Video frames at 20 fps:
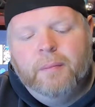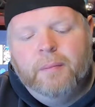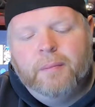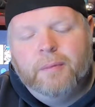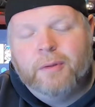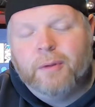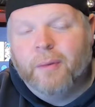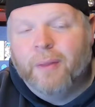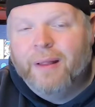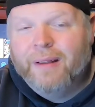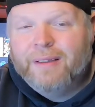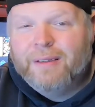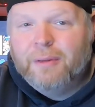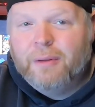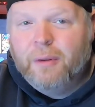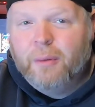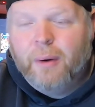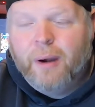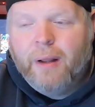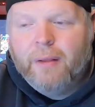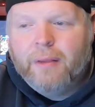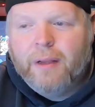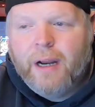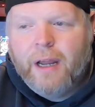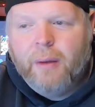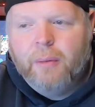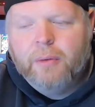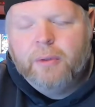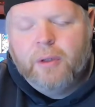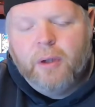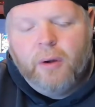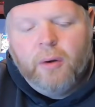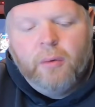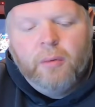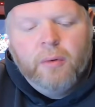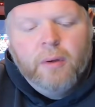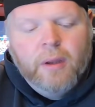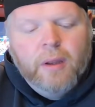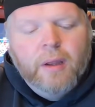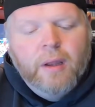So that's the route that I would go.
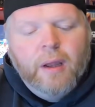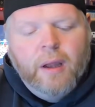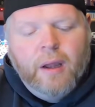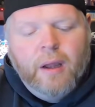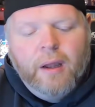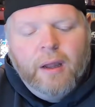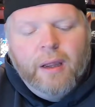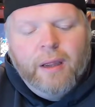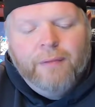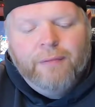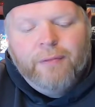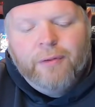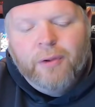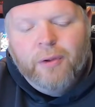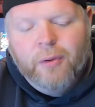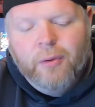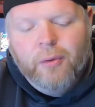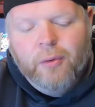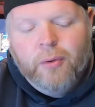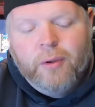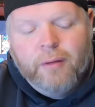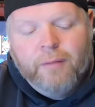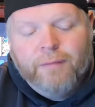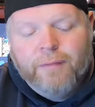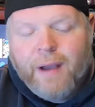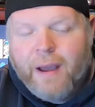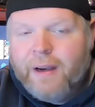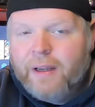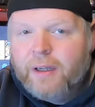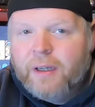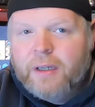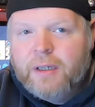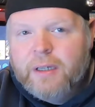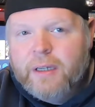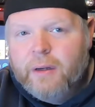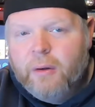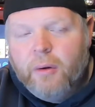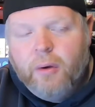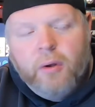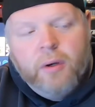If you can find a good
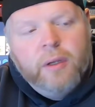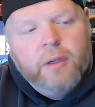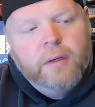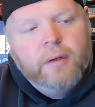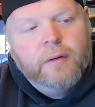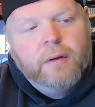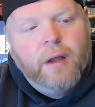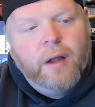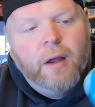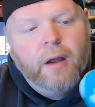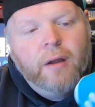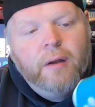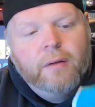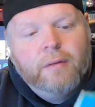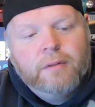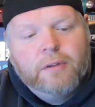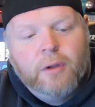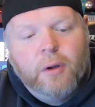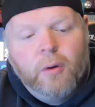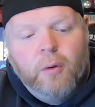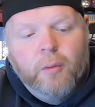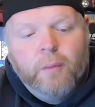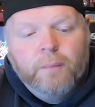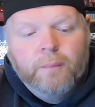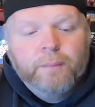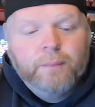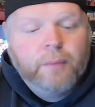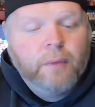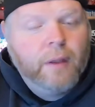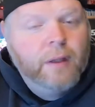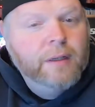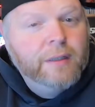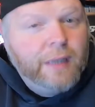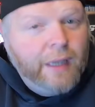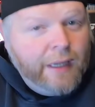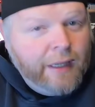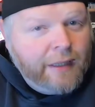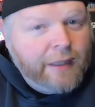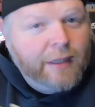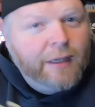deal on it, so
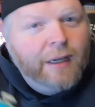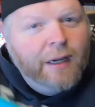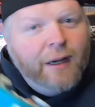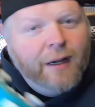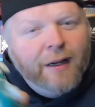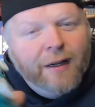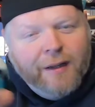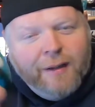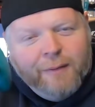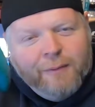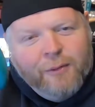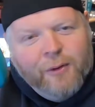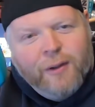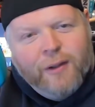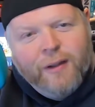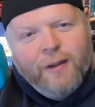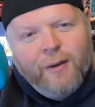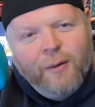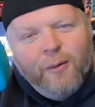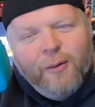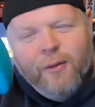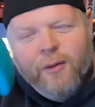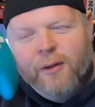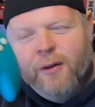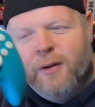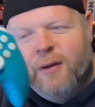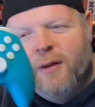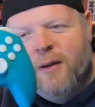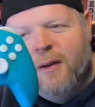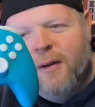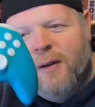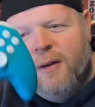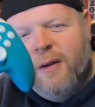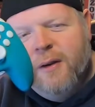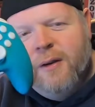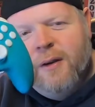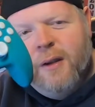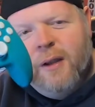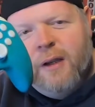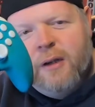Dink, if you can go to
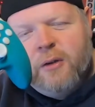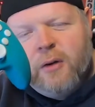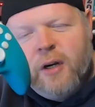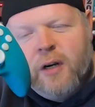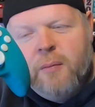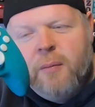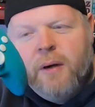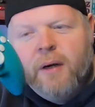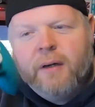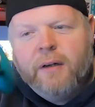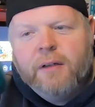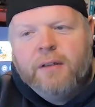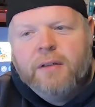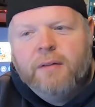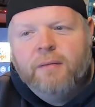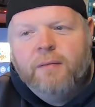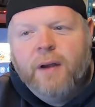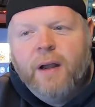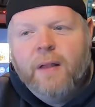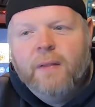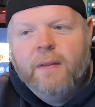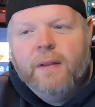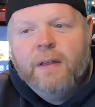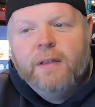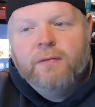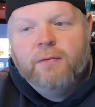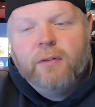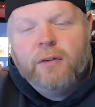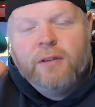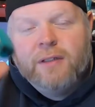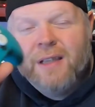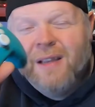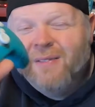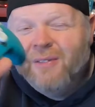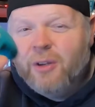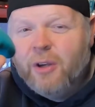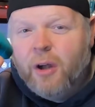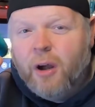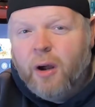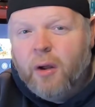the Trader Breakers and find these for
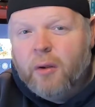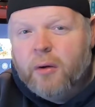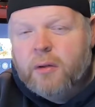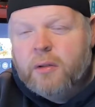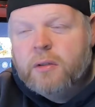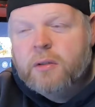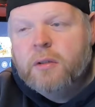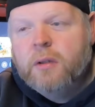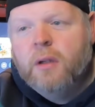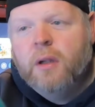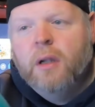$7